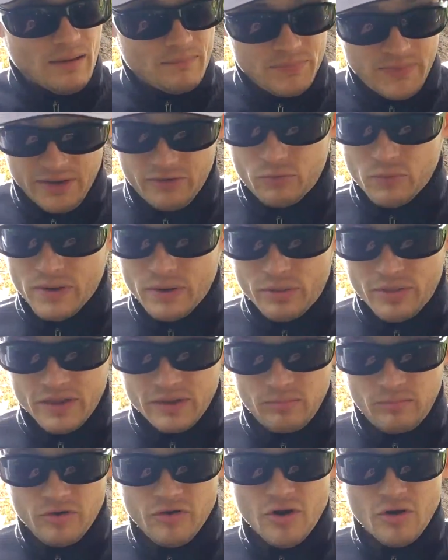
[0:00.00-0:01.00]
That's one
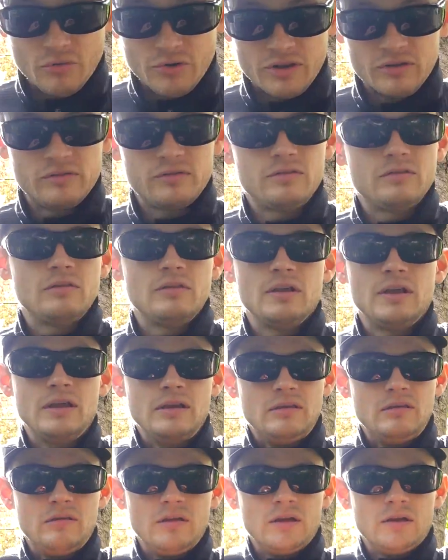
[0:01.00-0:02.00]
thing to notice.
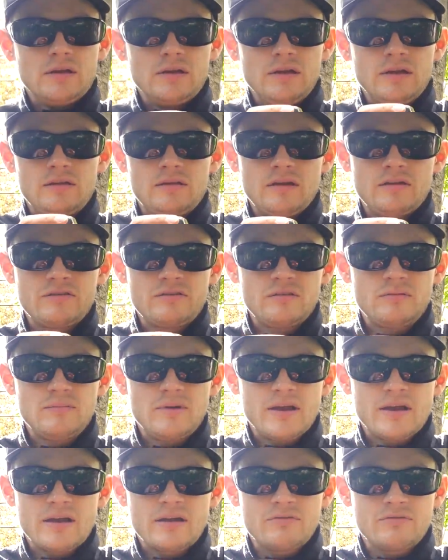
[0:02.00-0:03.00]
It doesn't
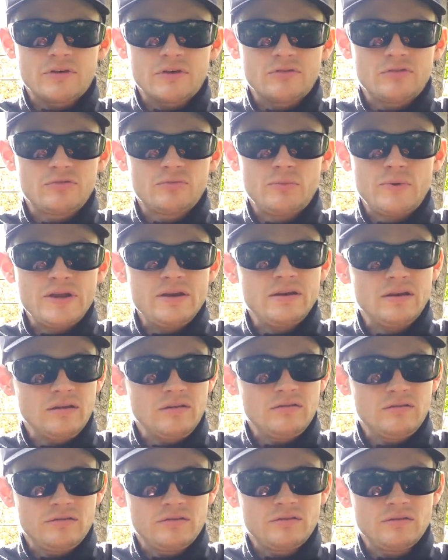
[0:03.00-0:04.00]
have a
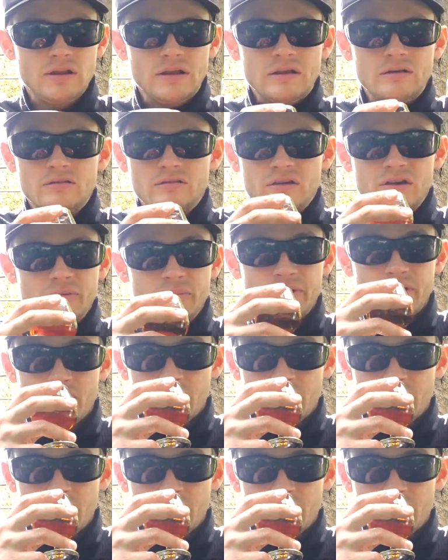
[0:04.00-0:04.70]
sweetness like cinnamon